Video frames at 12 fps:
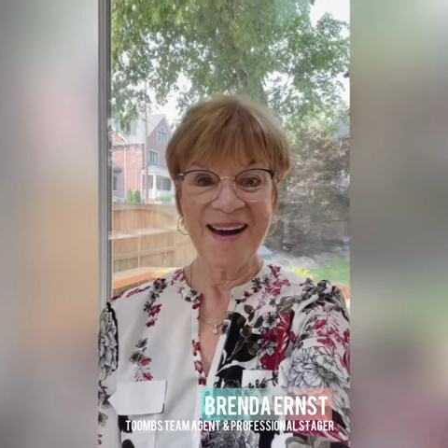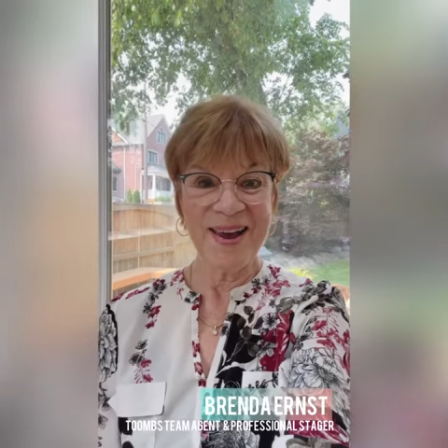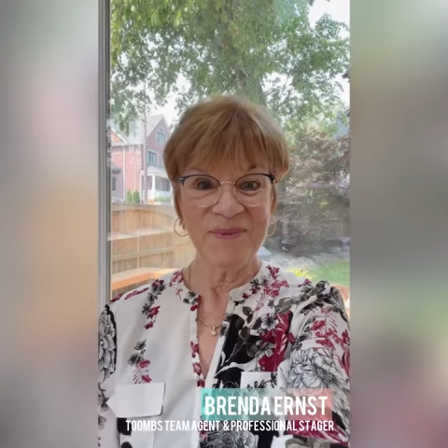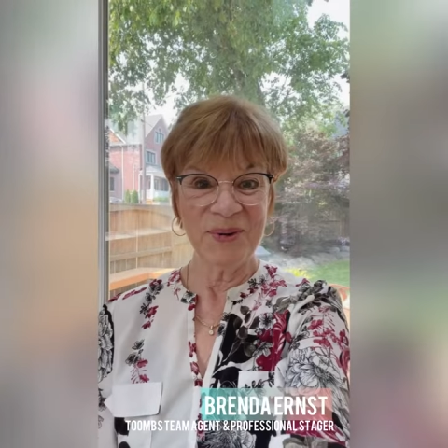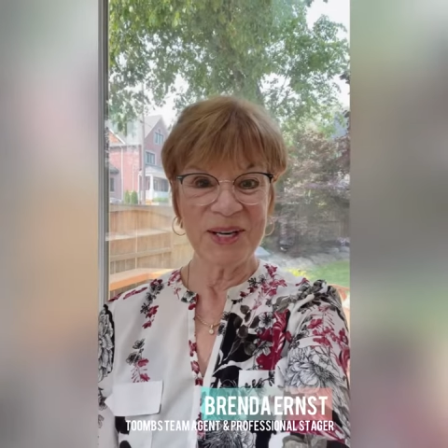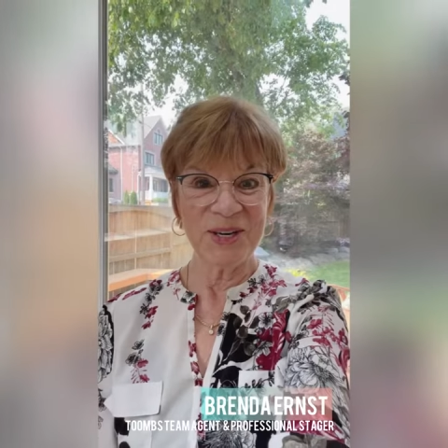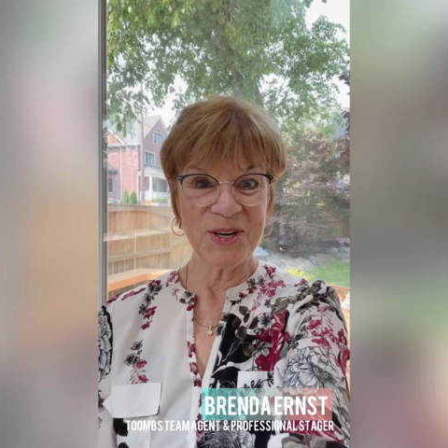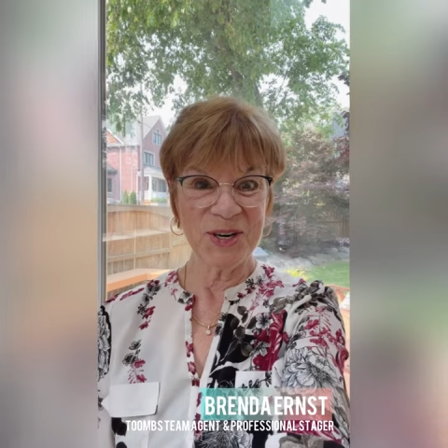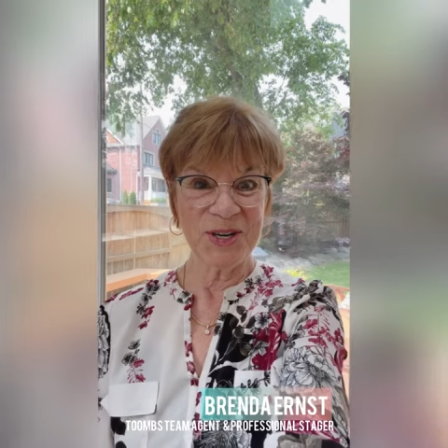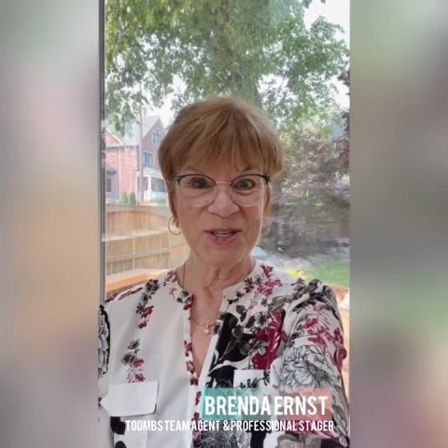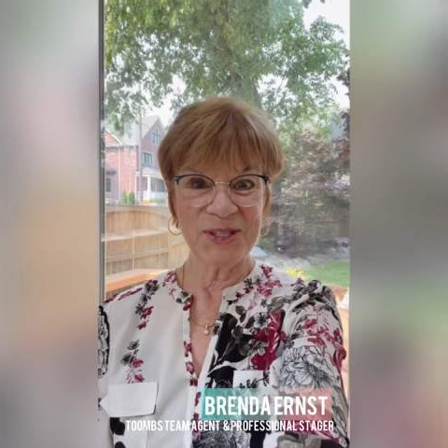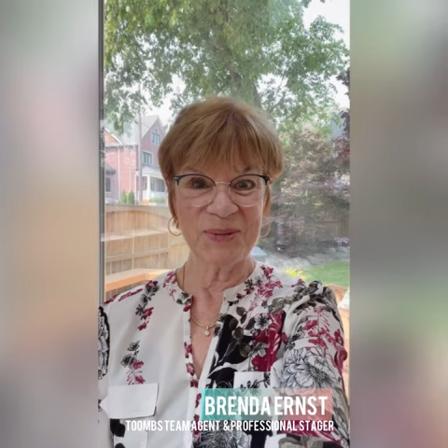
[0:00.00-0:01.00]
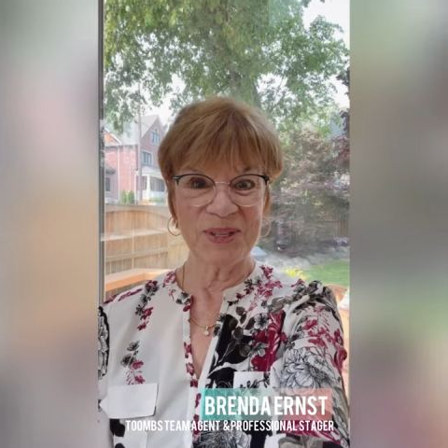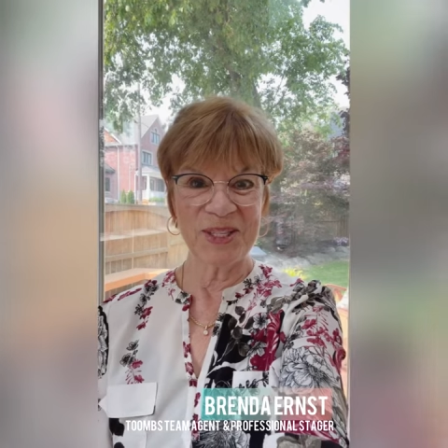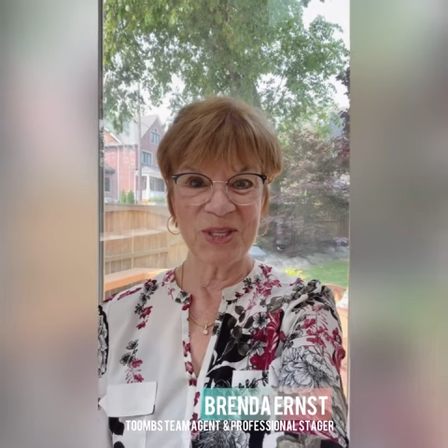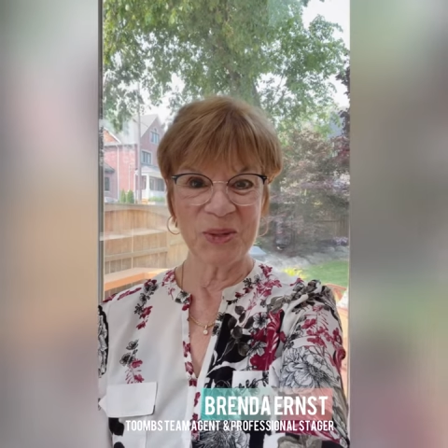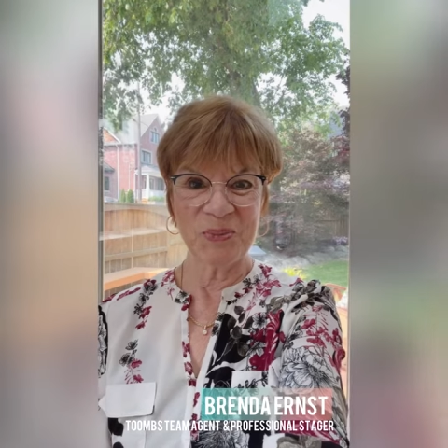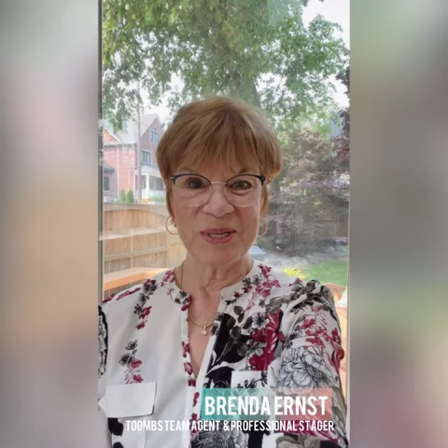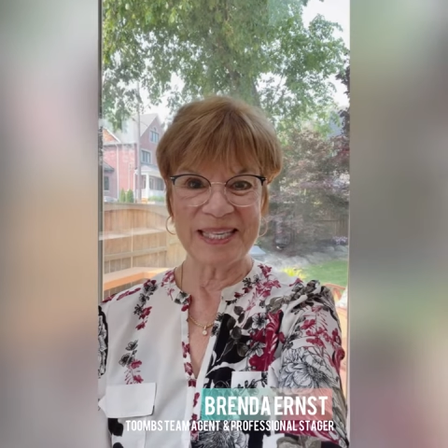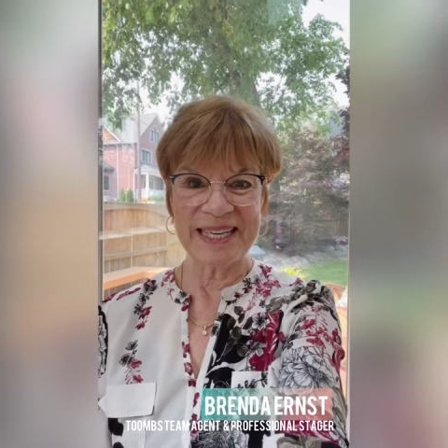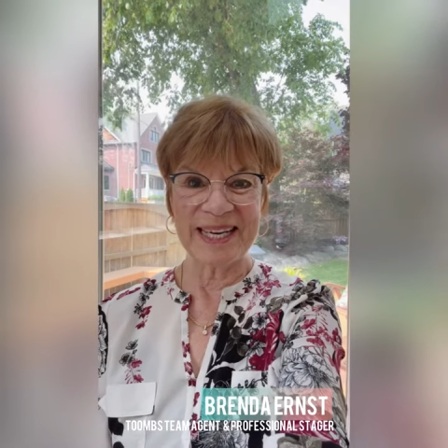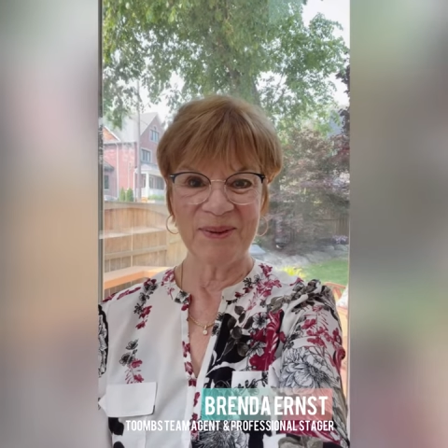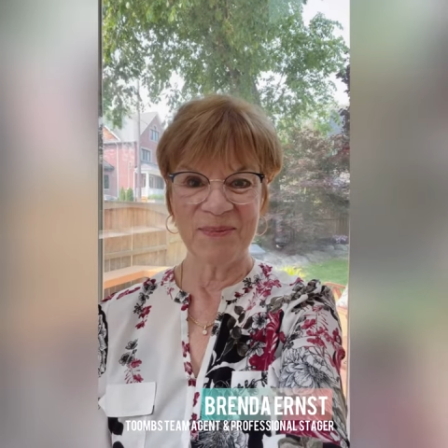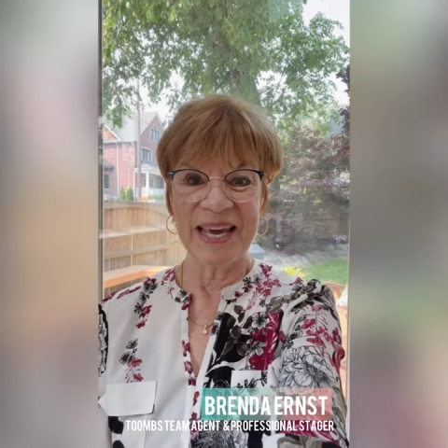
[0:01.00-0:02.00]
I'm Brenda Ernst with the Tombs
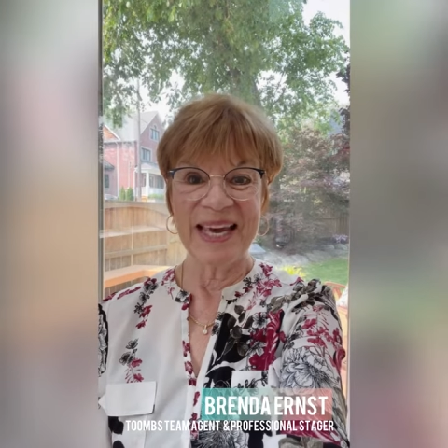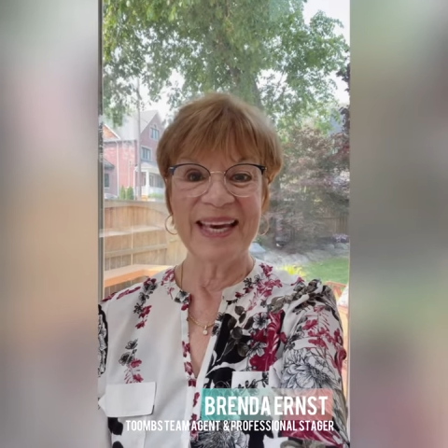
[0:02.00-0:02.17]
team,